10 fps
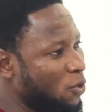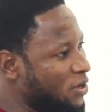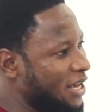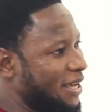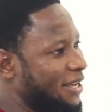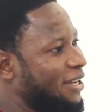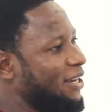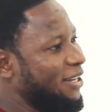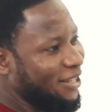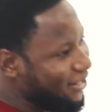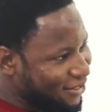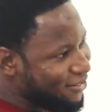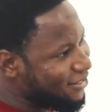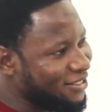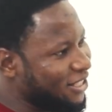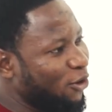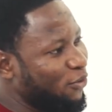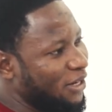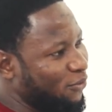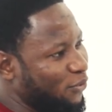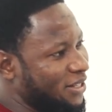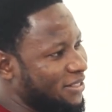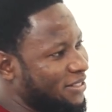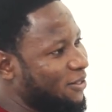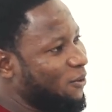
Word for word: oh yeah, this is Kelvin and friends.